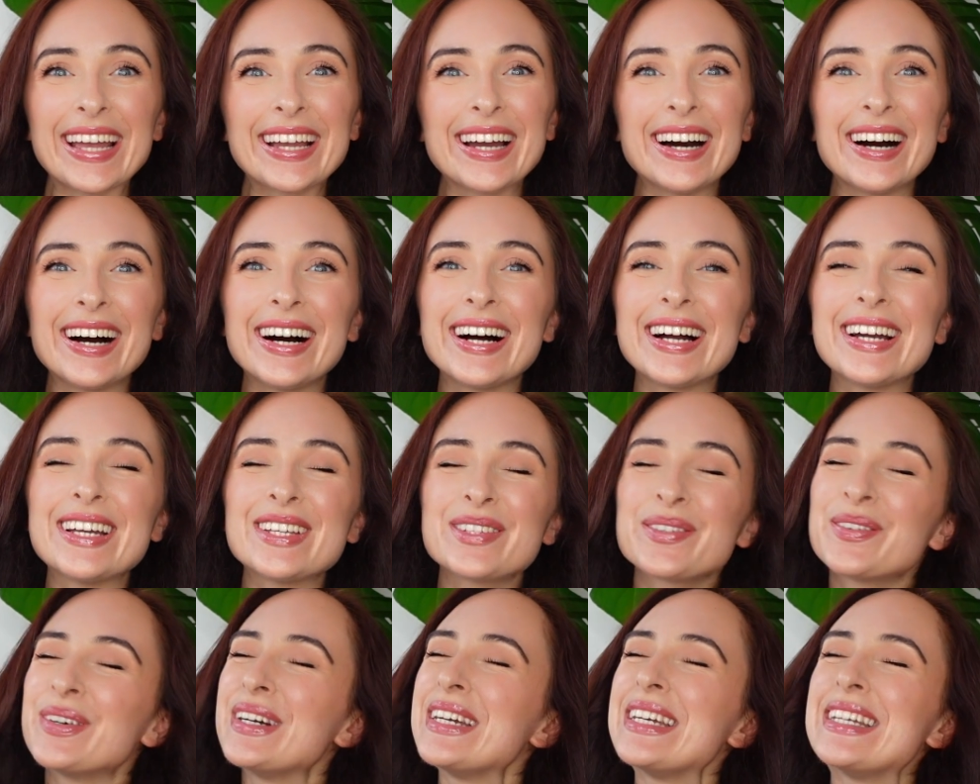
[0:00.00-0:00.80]

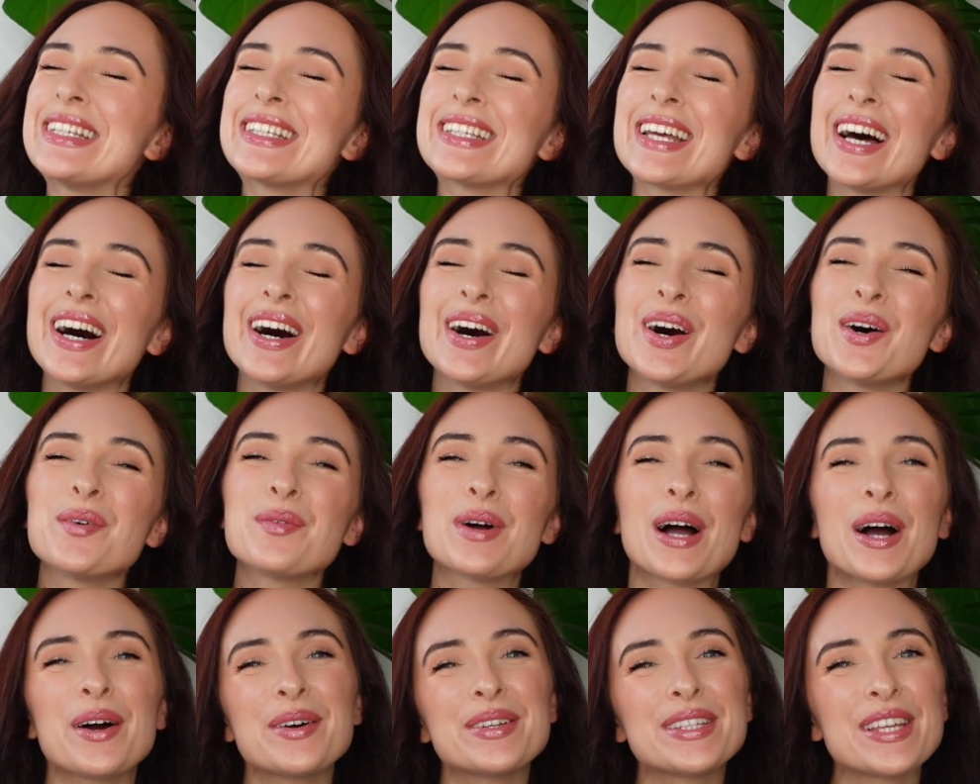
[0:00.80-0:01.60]
guys, what is up?
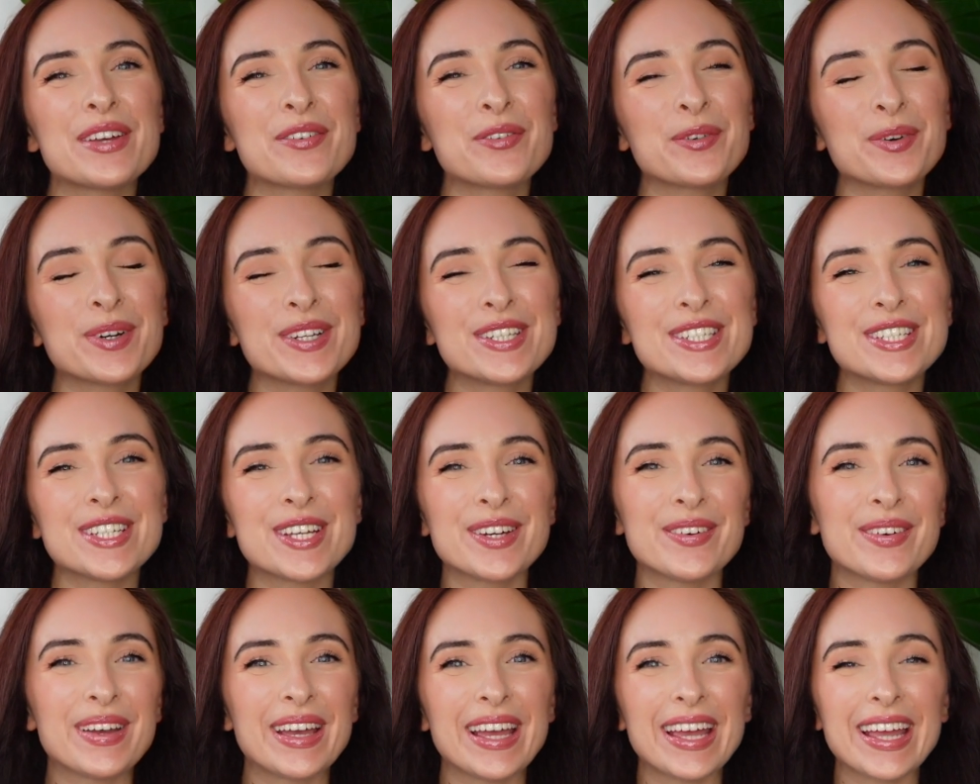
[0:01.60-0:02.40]
How is everyone
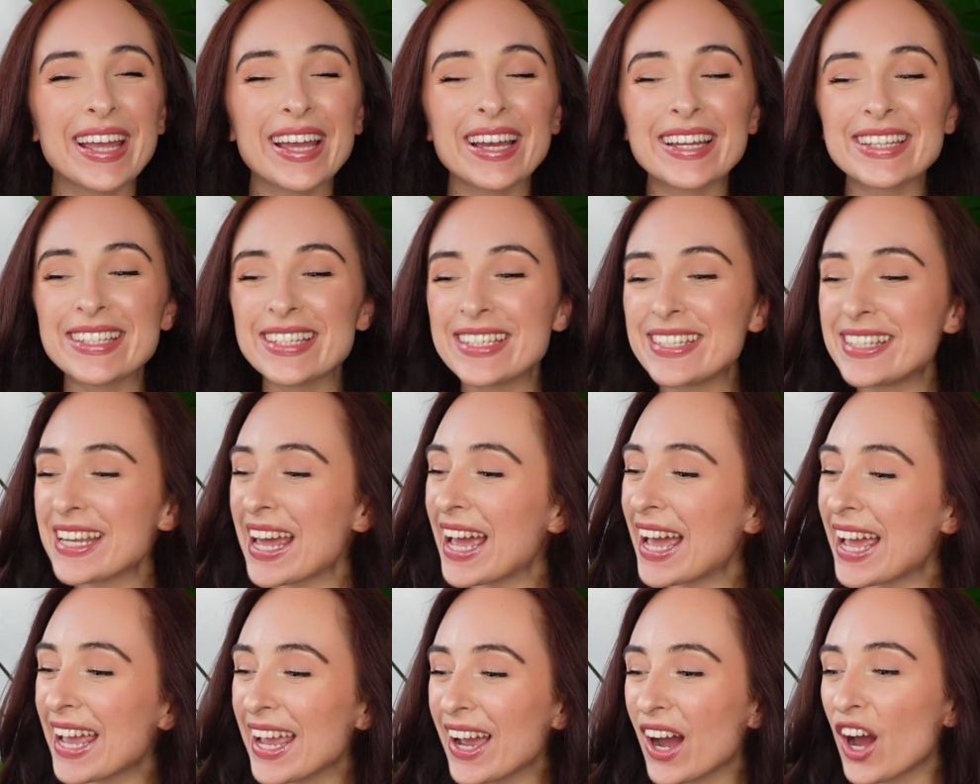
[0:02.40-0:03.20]
doing?
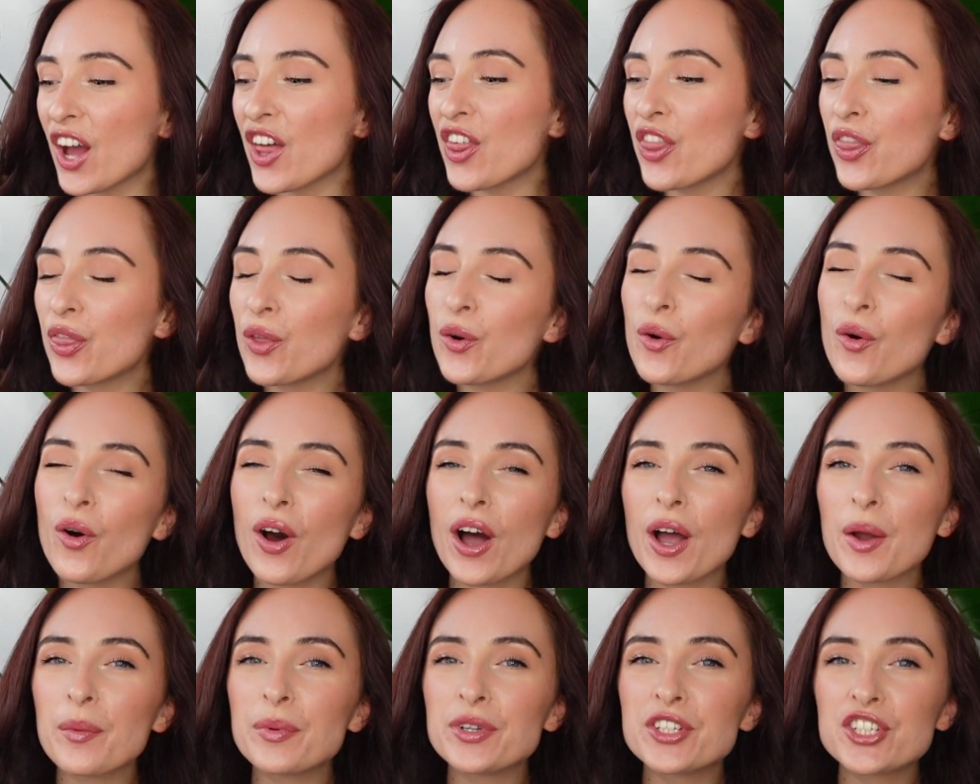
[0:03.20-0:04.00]
Today I thought
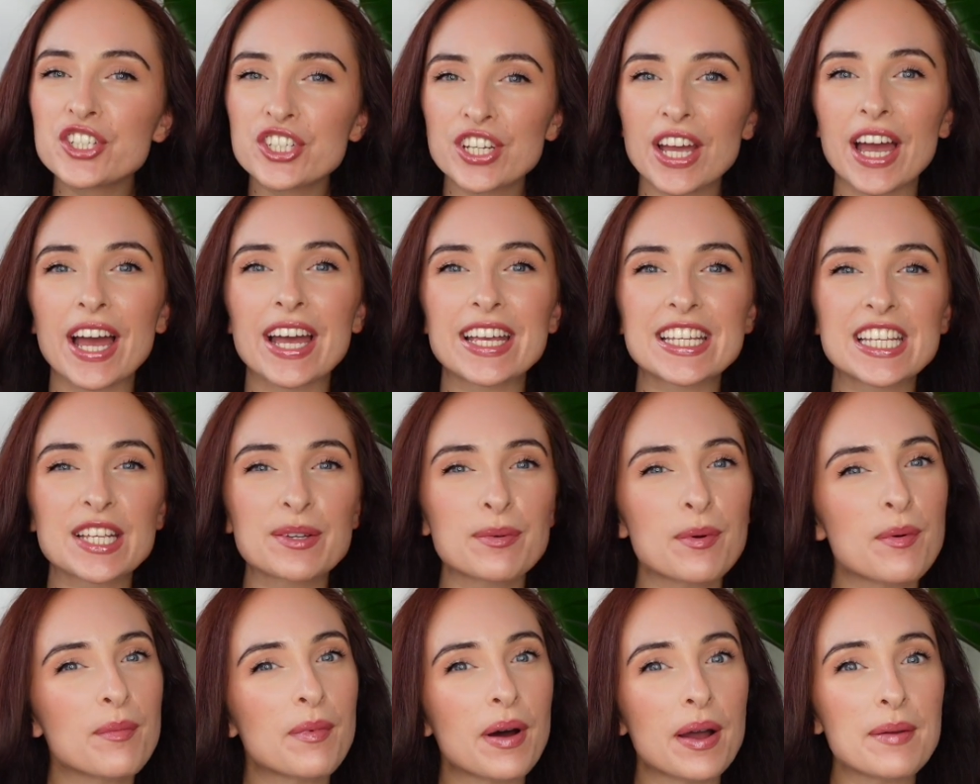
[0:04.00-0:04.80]
I would share some
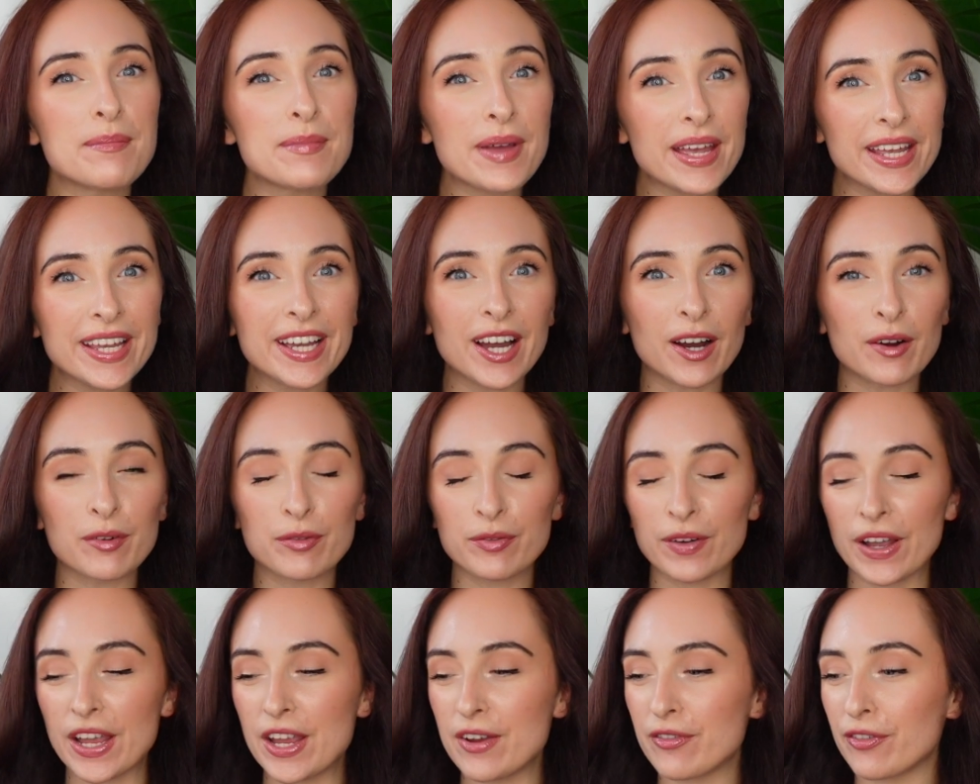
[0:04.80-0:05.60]
of my makeup
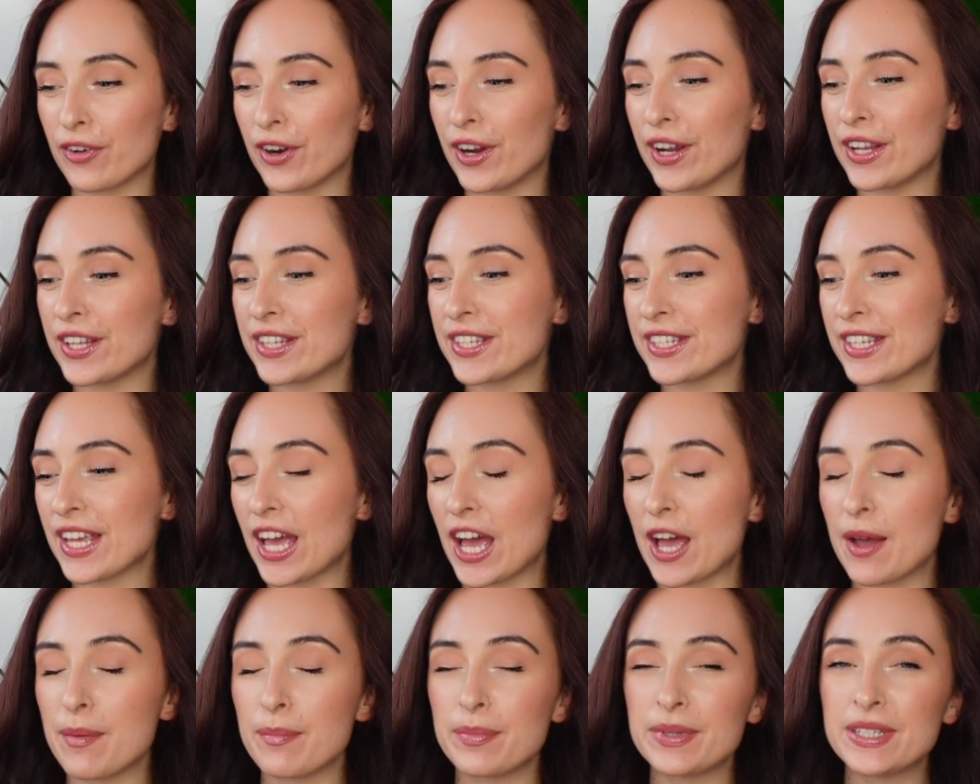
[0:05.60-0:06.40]
favourites,
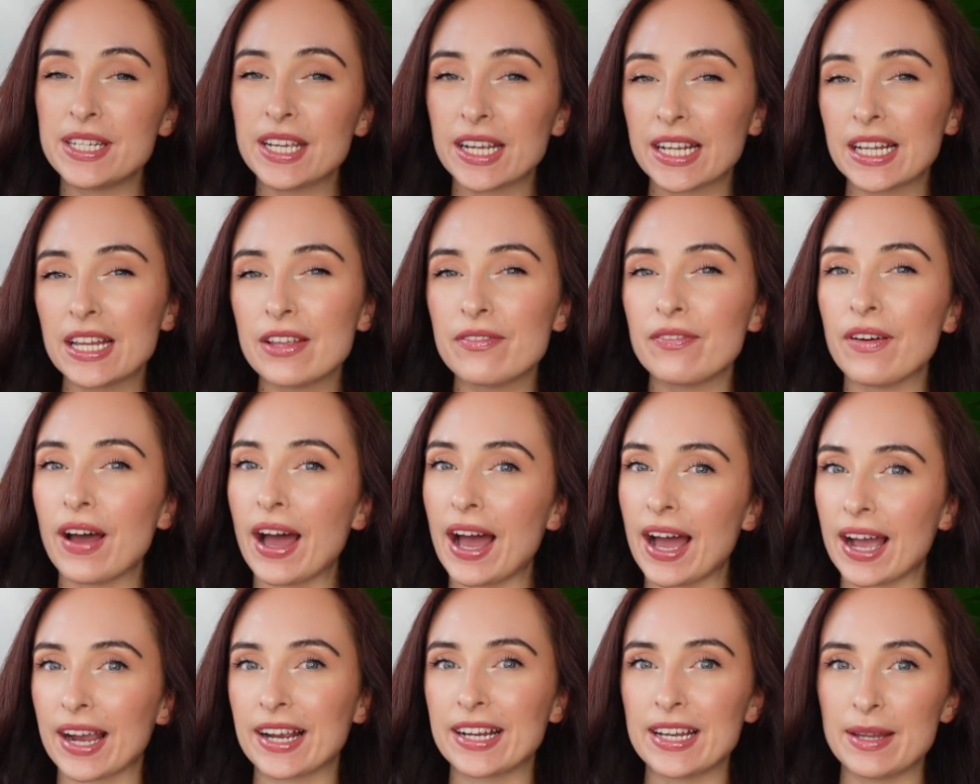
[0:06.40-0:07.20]
particularly for
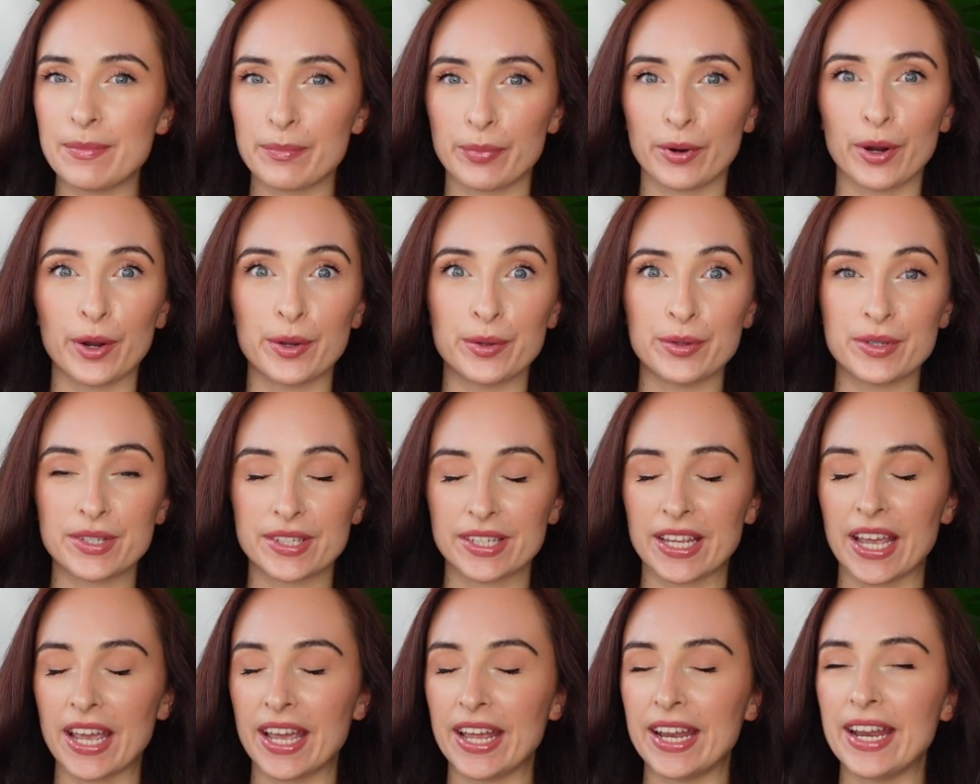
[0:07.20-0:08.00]
acne prone
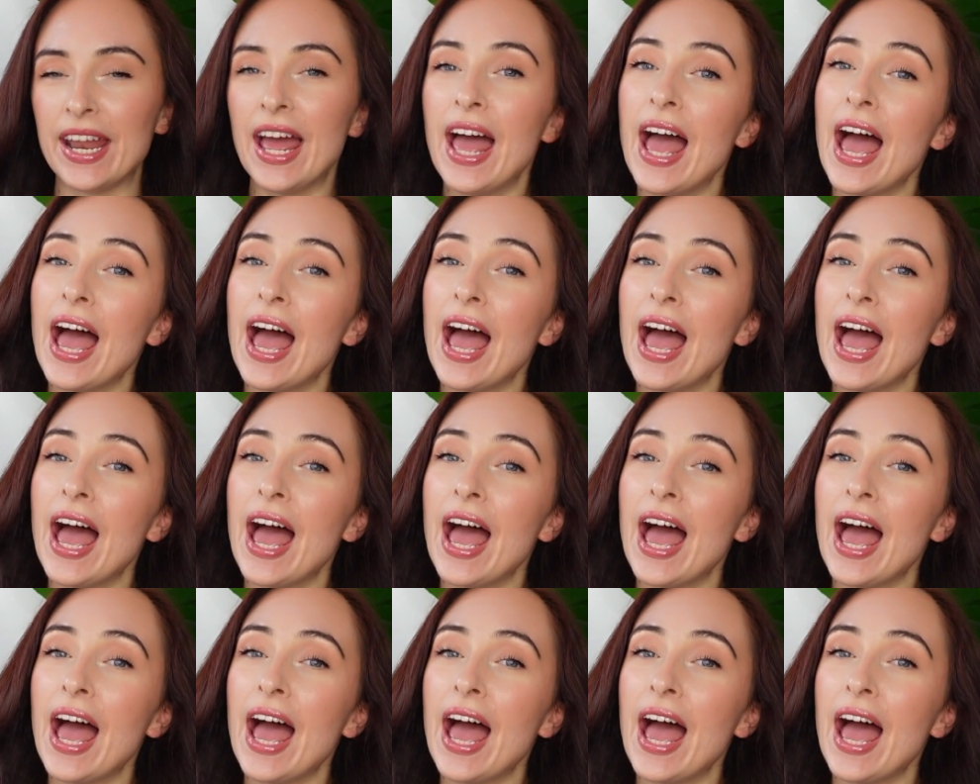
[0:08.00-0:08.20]
skin,